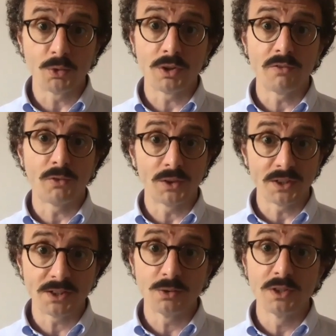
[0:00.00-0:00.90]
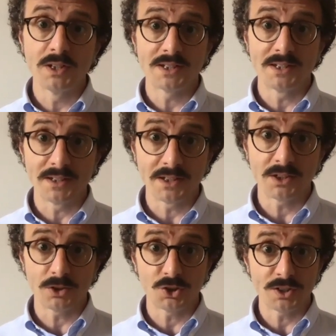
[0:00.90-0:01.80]
for the students and the
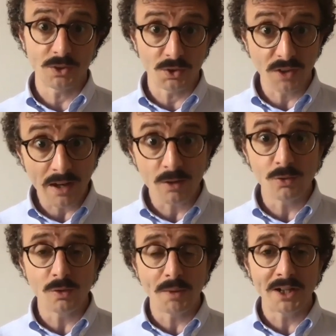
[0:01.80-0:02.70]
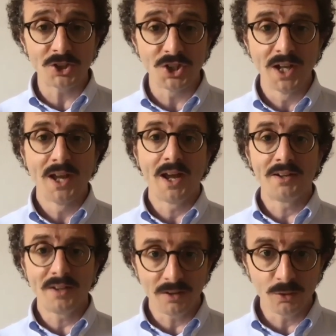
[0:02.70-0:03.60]
researchers. So thank you so much, and
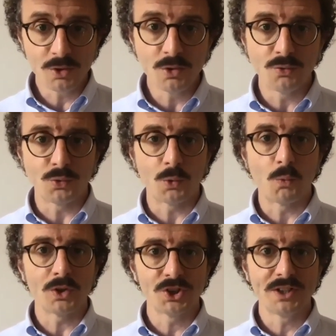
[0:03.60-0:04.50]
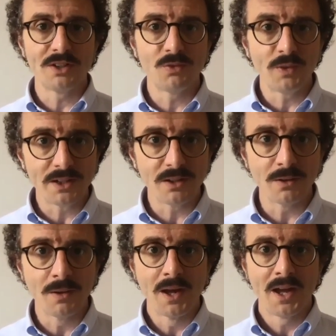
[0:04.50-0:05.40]
thank to you for watching this video,
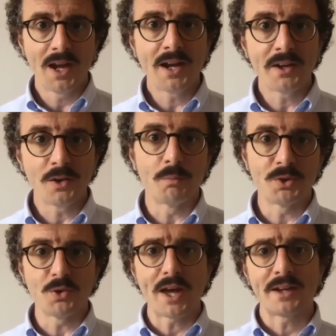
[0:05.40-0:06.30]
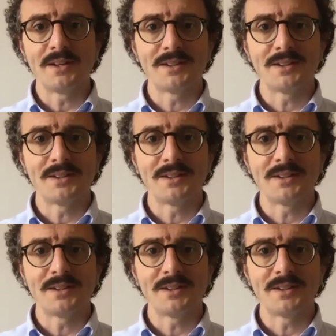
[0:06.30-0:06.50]
and I hope you liked it.